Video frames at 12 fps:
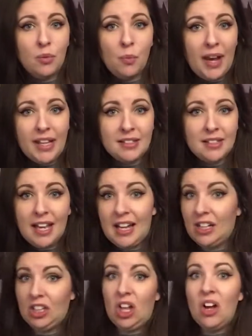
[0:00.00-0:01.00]
wait and
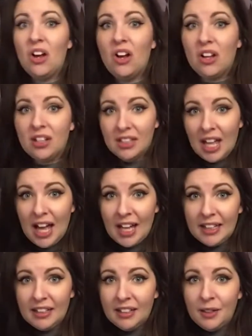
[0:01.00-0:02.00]
a long line.